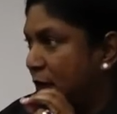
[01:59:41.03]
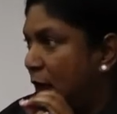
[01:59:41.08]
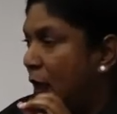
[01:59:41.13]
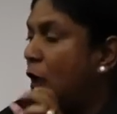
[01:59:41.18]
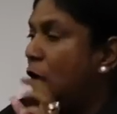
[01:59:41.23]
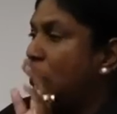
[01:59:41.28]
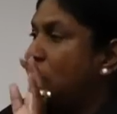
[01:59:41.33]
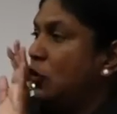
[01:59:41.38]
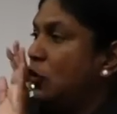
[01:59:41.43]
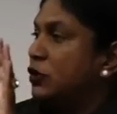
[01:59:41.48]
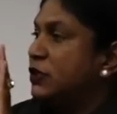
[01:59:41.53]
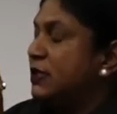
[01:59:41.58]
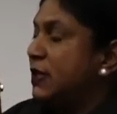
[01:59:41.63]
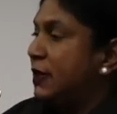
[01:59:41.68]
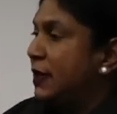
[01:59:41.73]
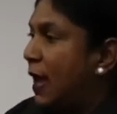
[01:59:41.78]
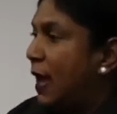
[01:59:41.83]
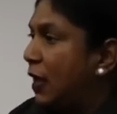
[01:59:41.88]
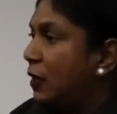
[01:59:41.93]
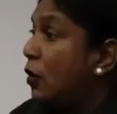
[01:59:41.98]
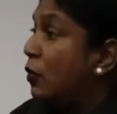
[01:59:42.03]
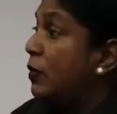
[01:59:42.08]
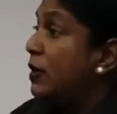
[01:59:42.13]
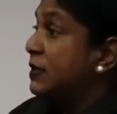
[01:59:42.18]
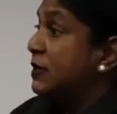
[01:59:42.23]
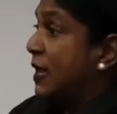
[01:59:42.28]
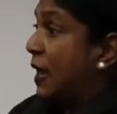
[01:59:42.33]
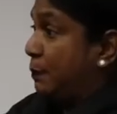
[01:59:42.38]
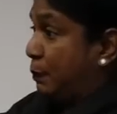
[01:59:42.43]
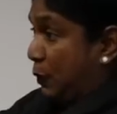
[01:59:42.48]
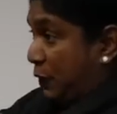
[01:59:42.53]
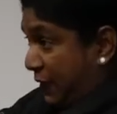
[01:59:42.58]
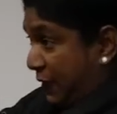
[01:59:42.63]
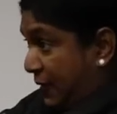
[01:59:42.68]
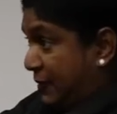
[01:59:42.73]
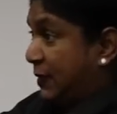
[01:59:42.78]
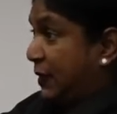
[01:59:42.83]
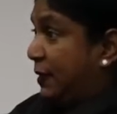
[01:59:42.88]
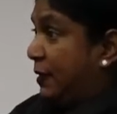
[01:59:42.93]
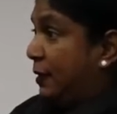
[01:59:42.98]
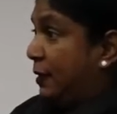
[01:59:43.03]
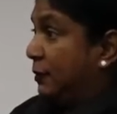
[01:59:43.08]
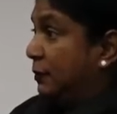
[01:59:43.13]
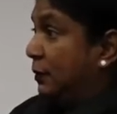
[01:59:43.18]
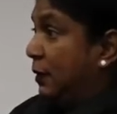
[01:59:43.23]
Your scenario is hypothetical.